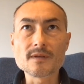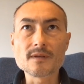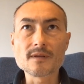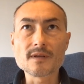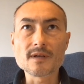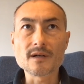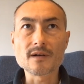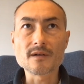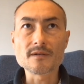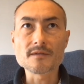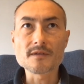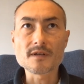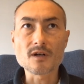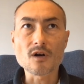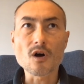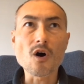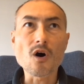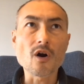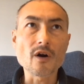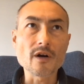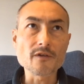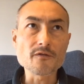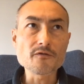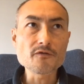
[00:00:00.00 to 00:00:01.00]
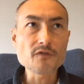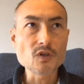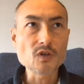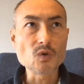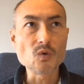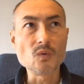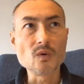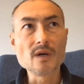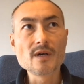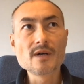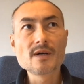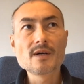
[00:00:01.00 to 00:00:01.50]
There are a
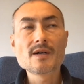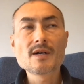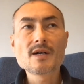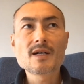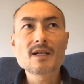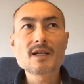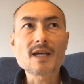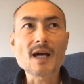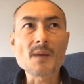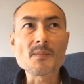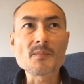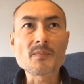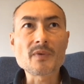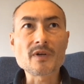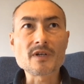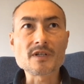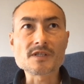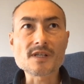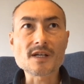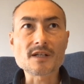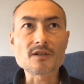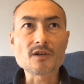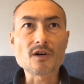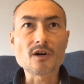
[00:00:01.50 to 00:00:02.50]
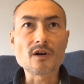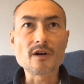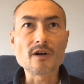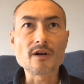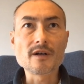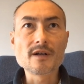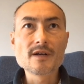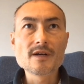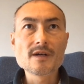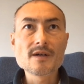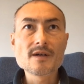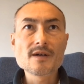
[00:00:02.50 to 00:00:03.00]
few companies that
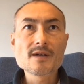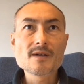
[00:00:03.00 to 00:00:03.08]
are